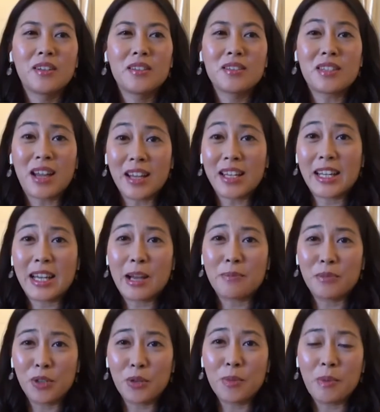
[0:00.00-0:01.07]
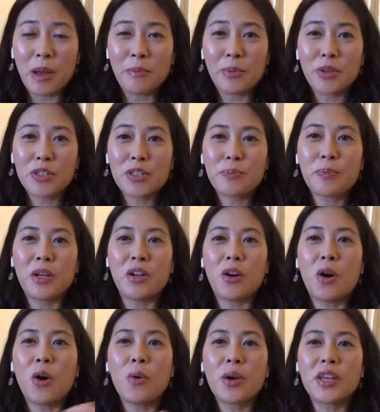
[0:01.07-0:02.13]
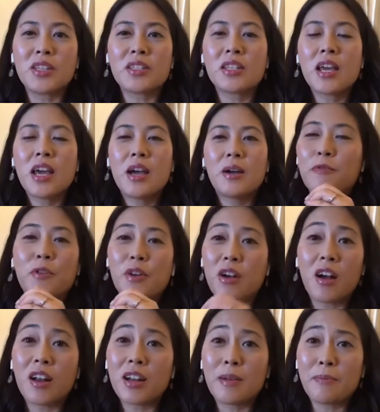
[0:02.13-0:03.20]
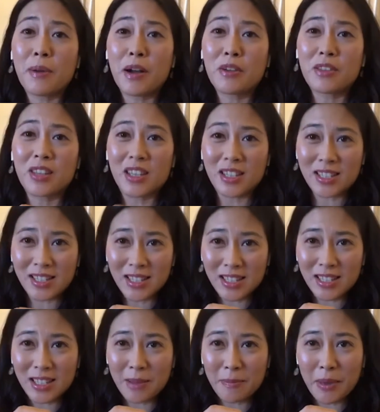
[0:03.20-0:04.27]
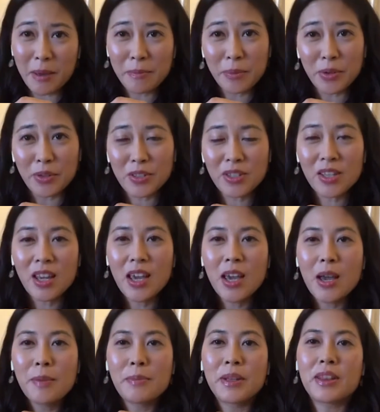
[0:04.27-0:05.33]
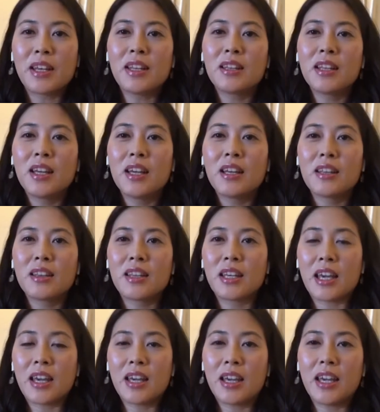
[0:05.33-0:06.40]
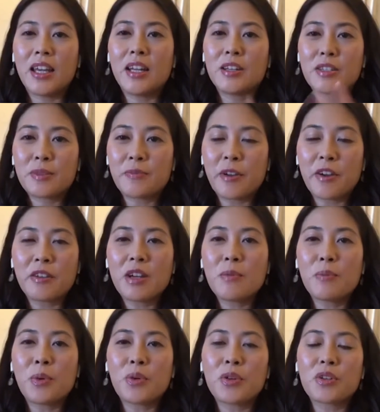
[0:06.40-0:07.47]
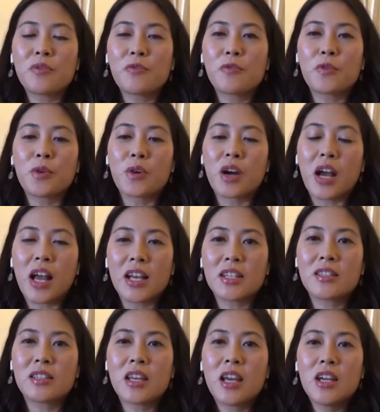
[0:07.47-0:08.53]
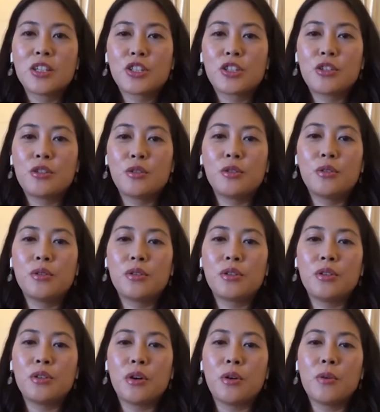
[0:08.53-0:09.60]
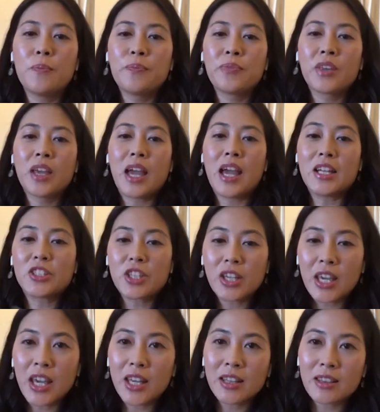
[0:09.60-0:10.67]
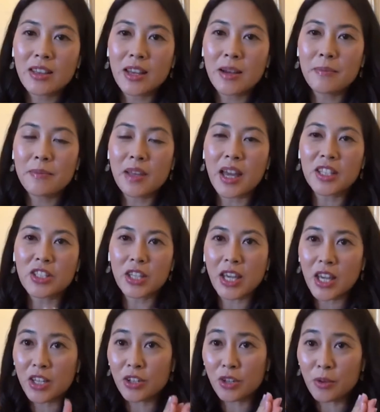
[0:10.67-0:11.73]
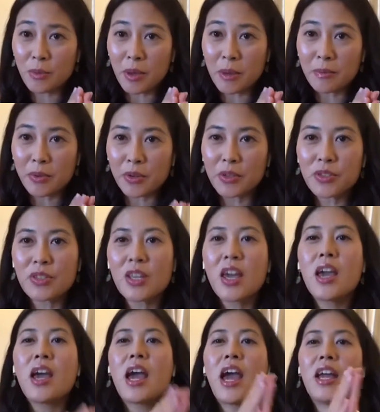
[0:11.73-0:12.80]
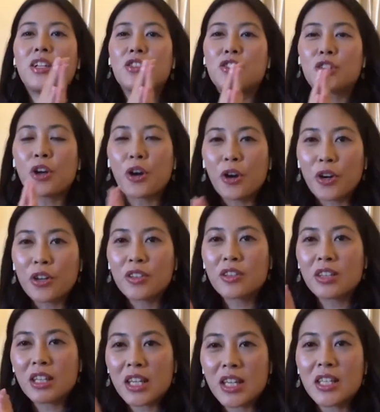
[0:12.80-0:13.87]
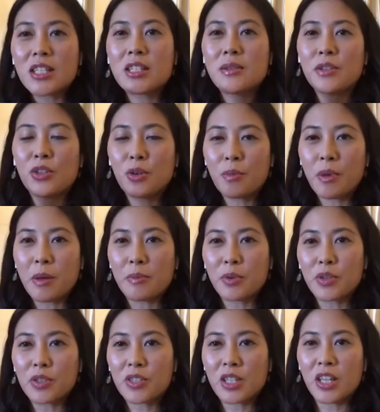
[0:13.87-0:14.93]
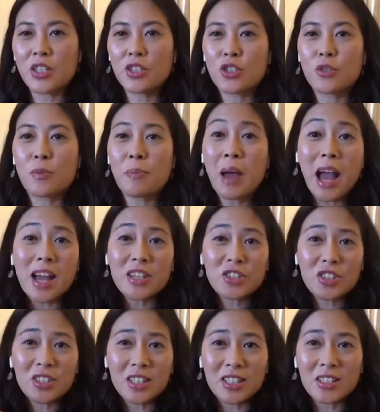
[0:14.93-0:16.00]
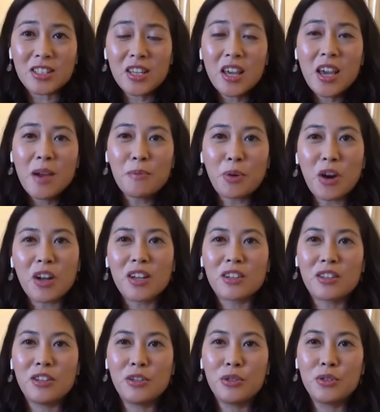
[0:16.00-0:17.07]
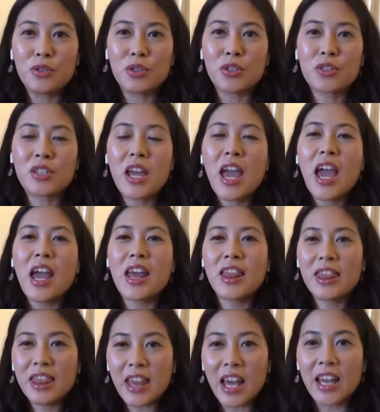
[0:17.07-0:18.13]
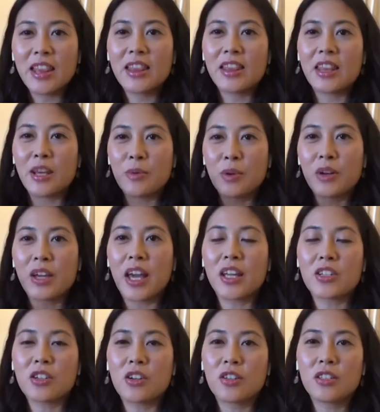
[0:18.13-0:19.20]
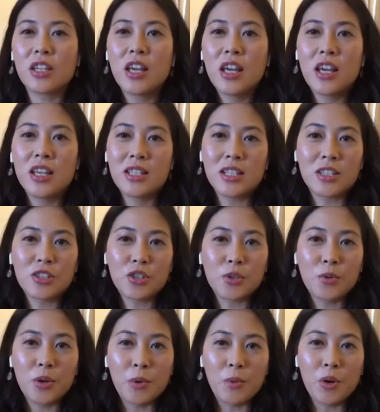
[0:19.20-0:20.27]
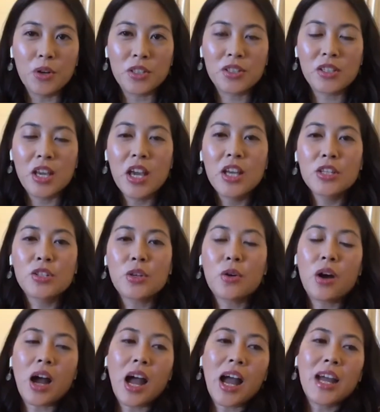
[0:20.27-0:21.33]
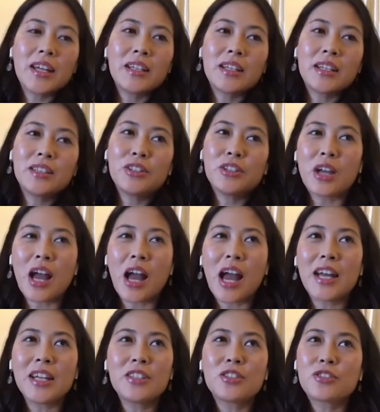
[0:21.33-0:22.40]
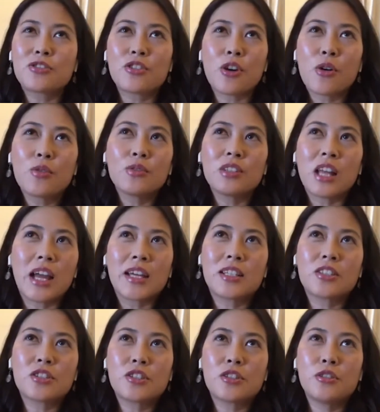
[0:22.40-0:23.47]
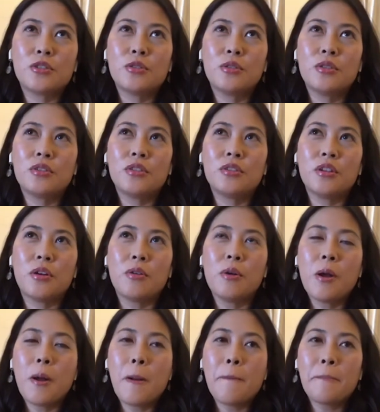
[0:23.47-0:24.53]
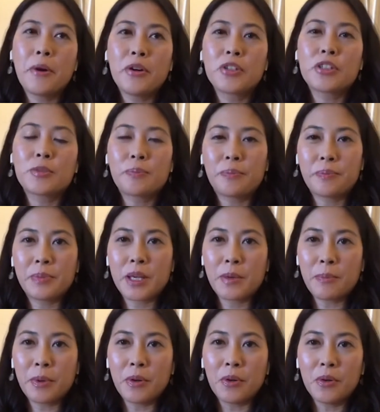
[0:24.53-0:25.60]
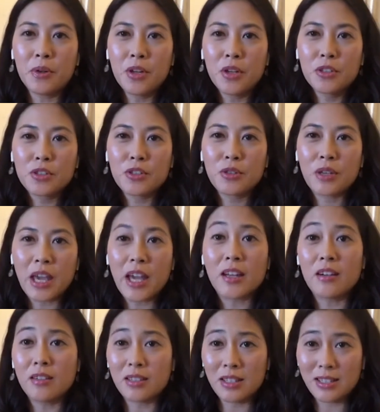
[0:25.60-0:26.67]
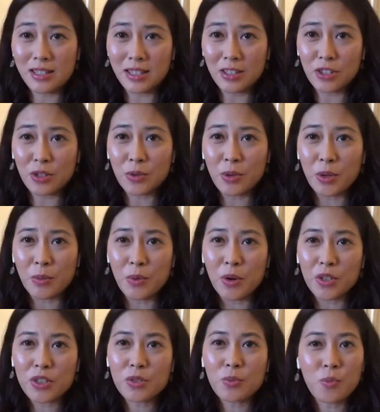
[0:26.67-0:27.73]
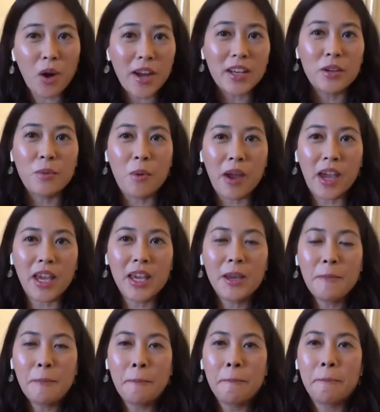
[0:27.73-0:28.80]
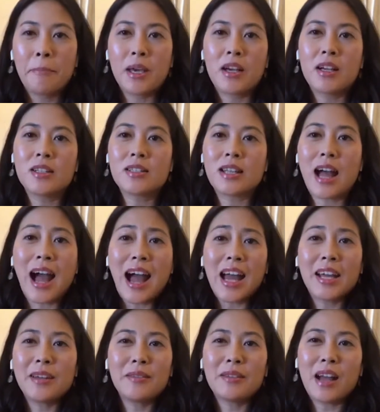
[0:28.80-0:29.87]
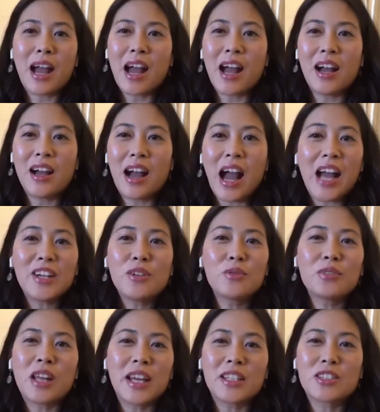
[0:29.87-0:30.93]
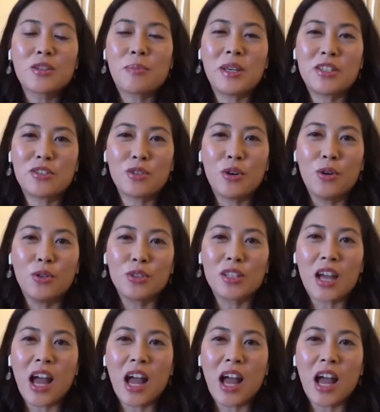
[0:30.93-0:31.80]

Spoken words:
signing up new members, but always forgot about the existing members. But then it is very important for us to, you know, educate new members, and turn these new members into passionate product users, and then they will get on essential rewards. So I don't like to, you know, push people to get on essential rewards right away, because I don't like to be sold.